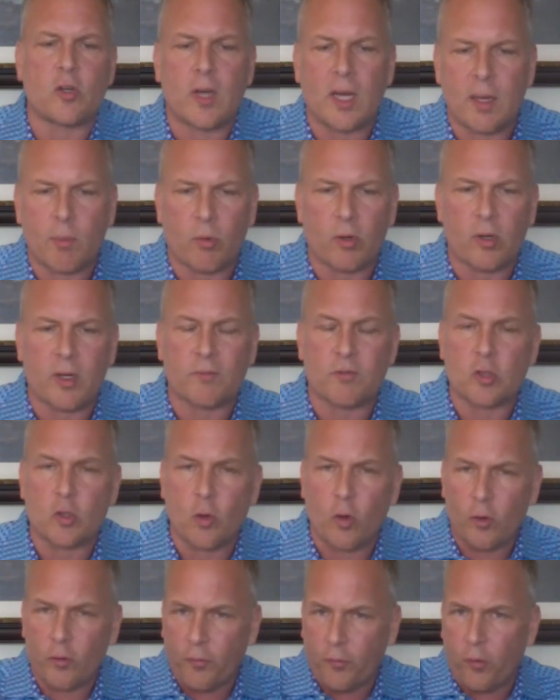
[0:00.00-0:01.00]
your neighborhood have
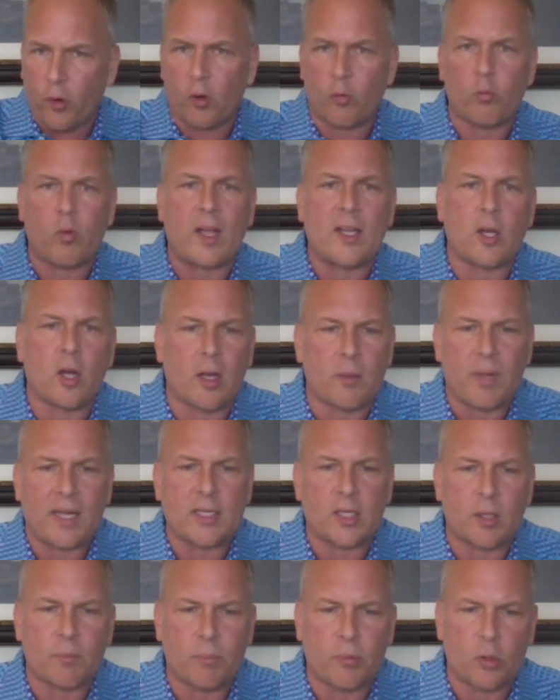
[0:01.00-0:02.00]
sold for right on my
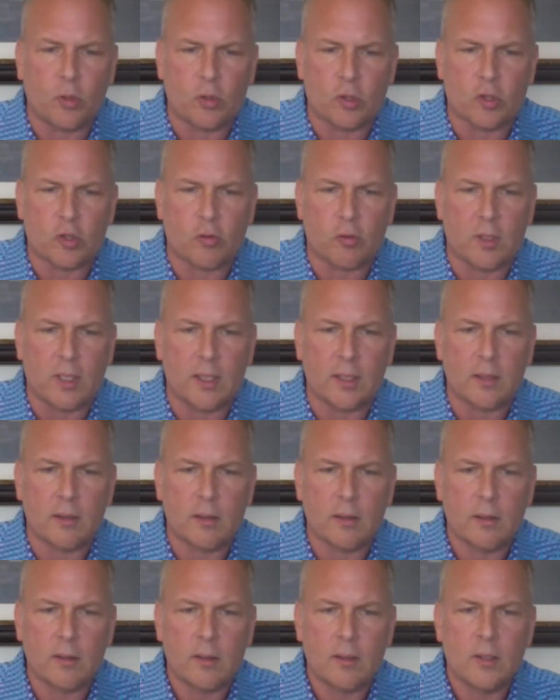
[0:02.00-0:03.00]
computer screen
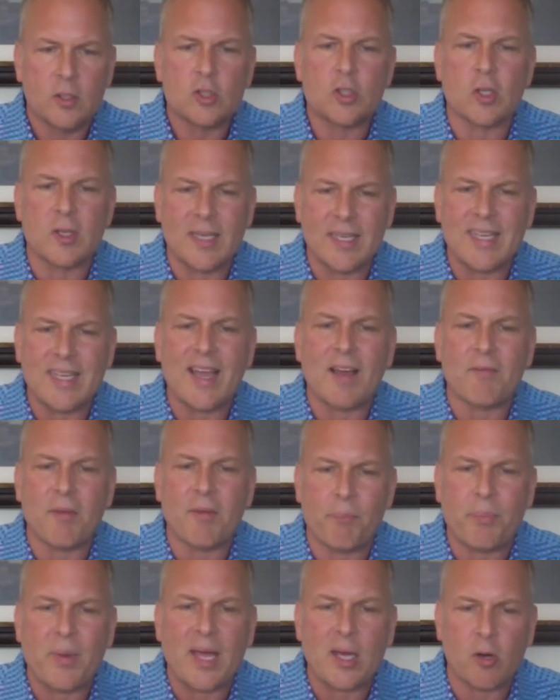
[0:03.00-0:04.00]
so that you have a
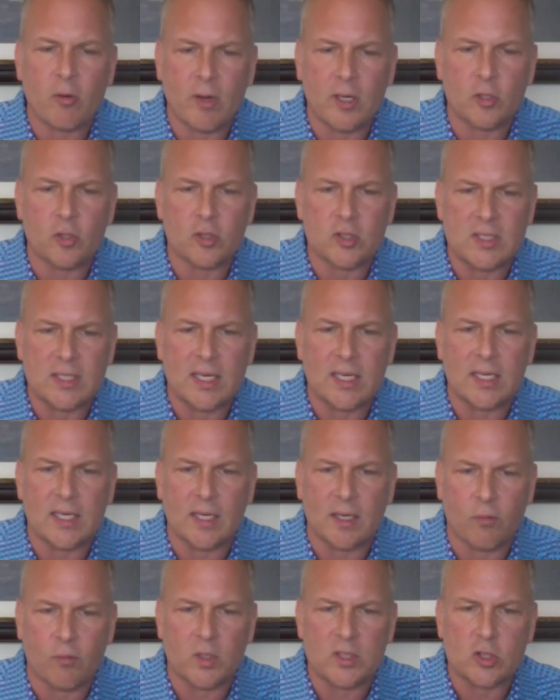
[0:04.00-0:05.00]
better
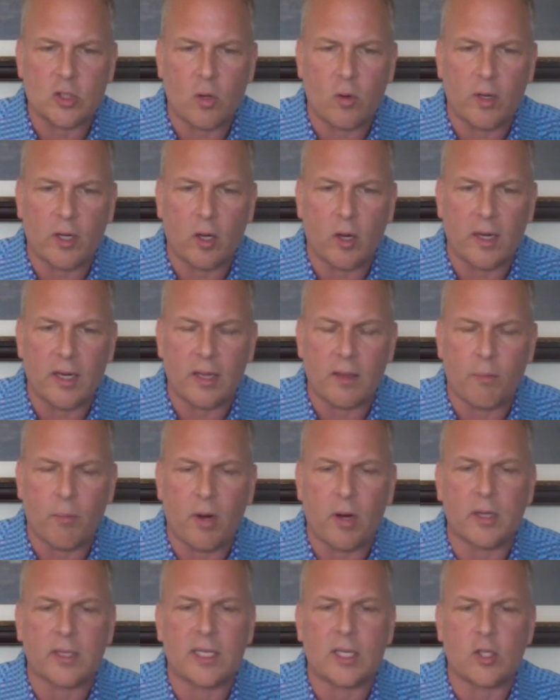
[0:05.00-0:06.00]
understanding of what's going on in the
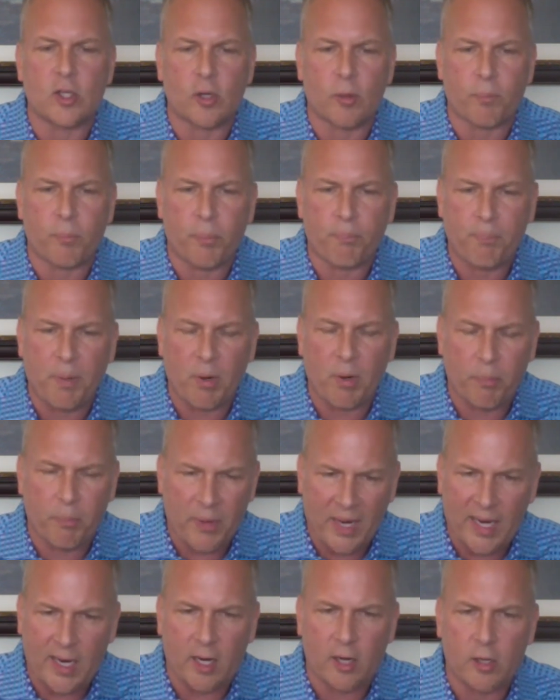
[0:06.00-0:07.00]
market and you're
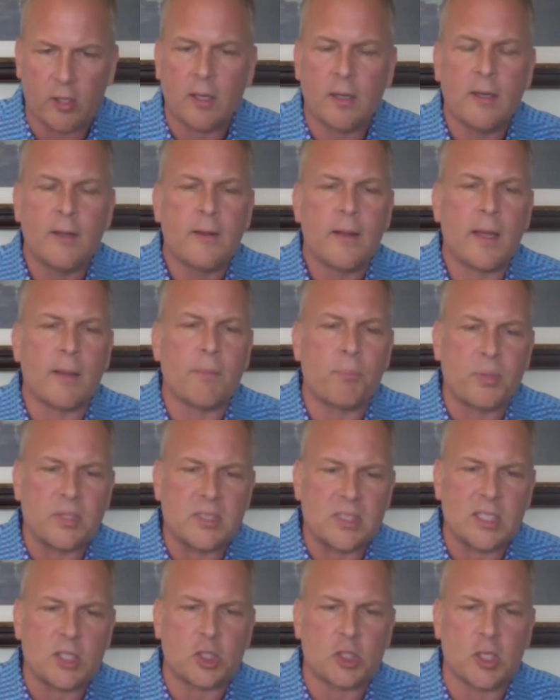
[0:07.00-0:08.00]
prepared and
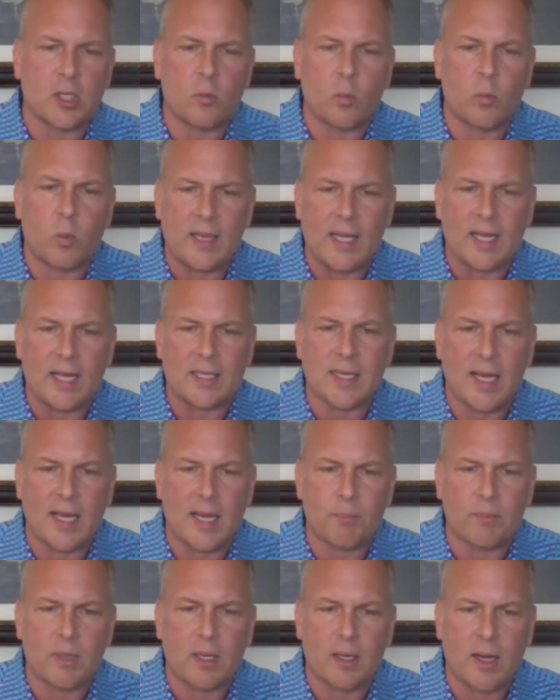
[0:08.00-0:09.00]
positioned when that
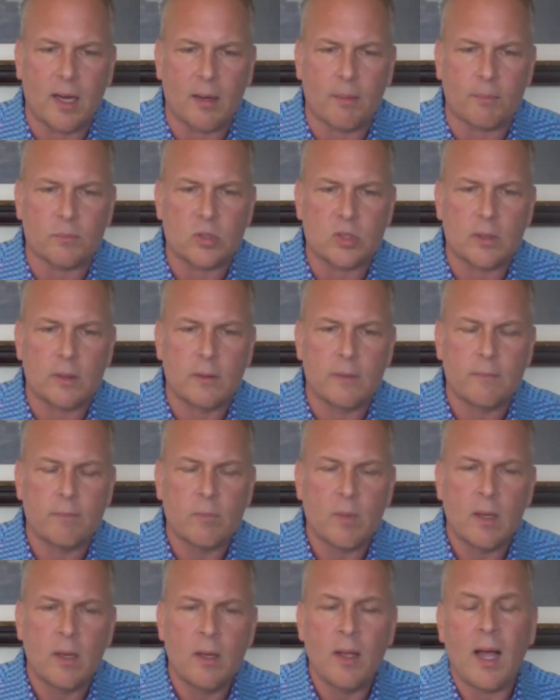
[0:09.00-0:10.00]
time comes.
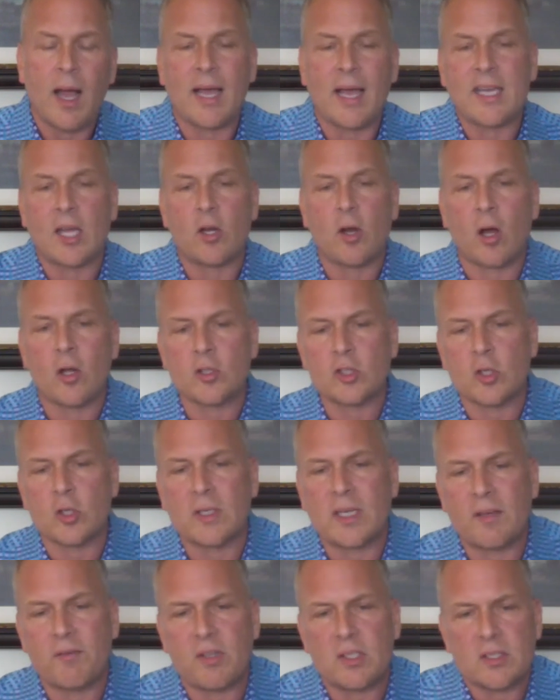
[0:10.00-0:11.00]
I can also
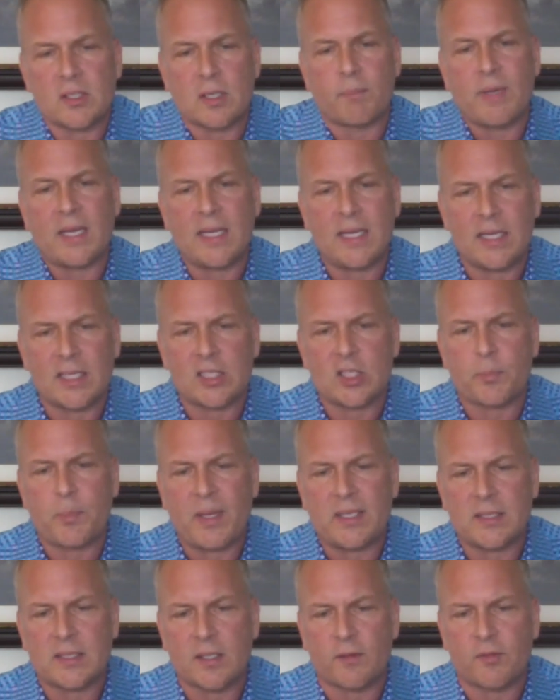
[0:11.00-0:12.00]
give you some
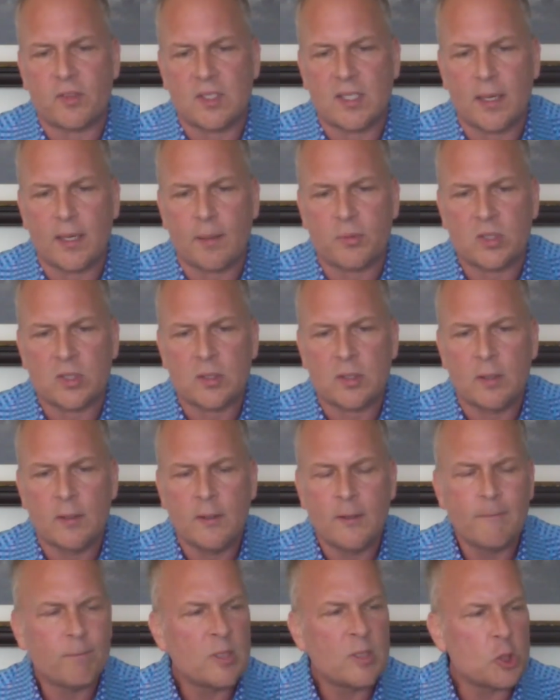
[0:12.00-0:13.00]
inexpensive tips,
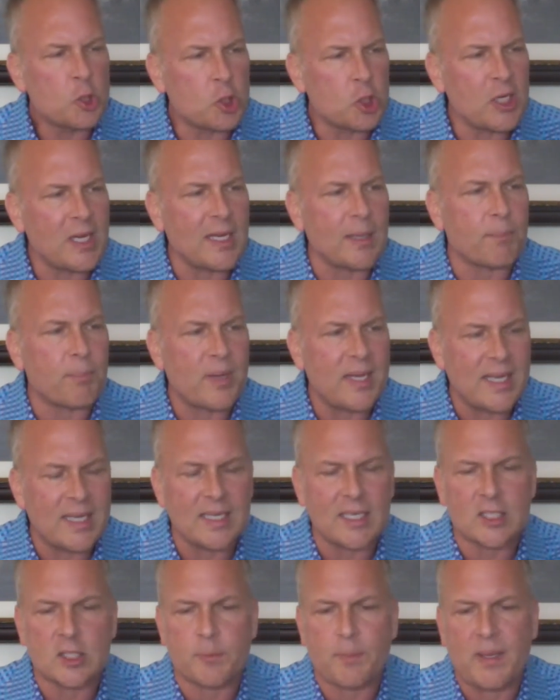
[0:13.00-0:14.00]
cheap,
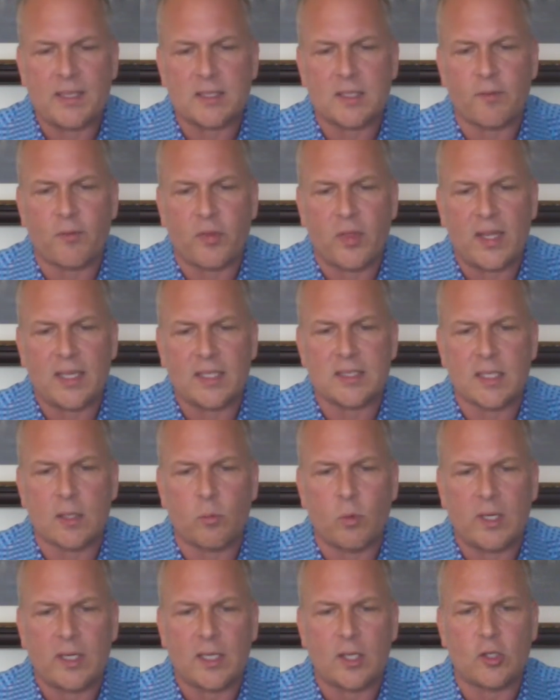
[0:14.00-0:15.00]
inexpensive things that
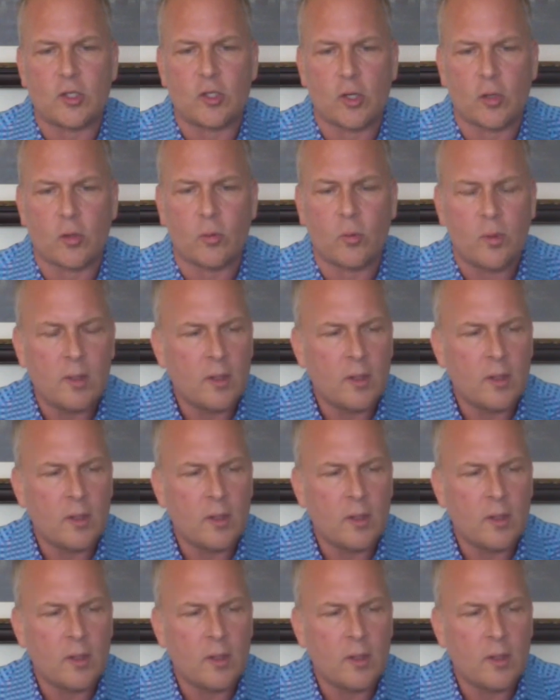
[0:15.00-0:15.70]
we can do